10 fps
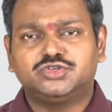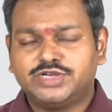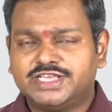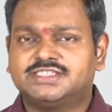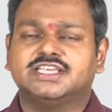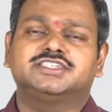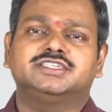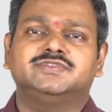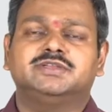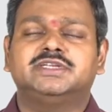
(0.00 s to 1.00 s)
In today's
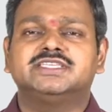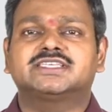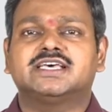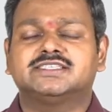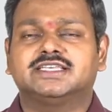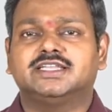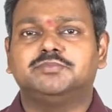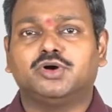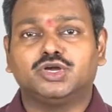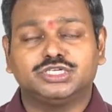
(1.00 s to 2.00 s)
session, we'll be discussing an
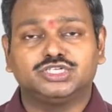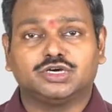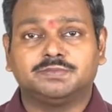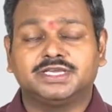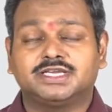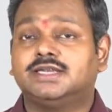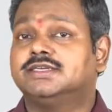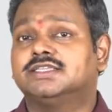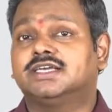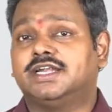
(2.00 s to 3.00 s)
important topic
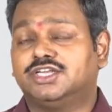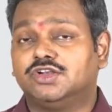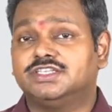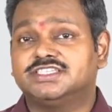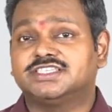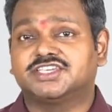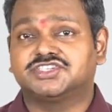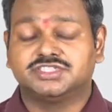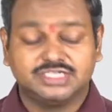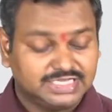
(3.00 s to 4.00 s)
under the cardiology
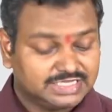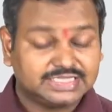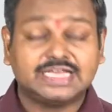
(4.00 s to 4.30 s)
section